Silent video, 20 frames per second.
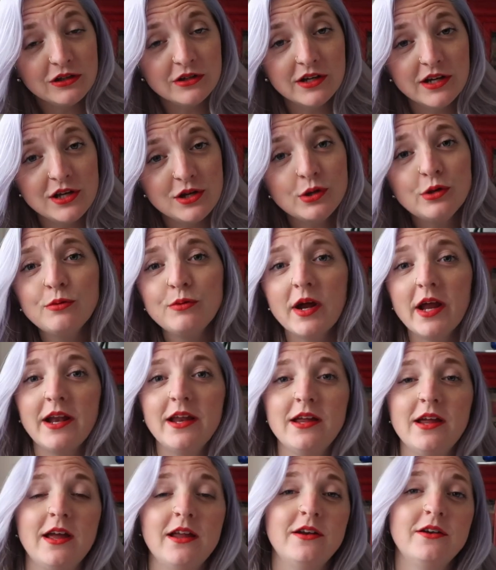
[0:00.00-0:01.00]
a look at your
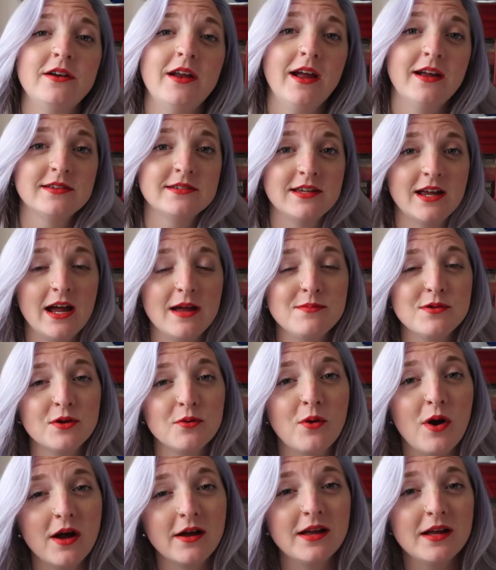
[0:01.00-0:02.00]
radiator next time
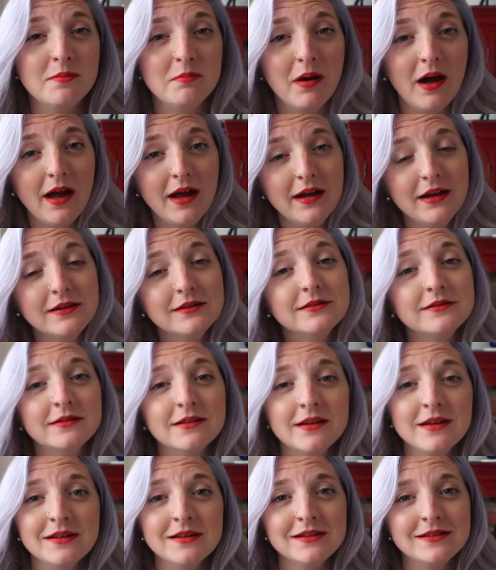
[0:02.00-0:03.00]
you're walking by it
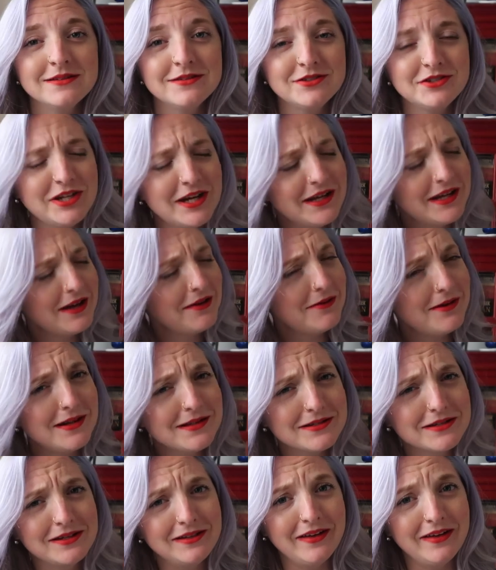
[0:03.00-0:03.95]
and check out its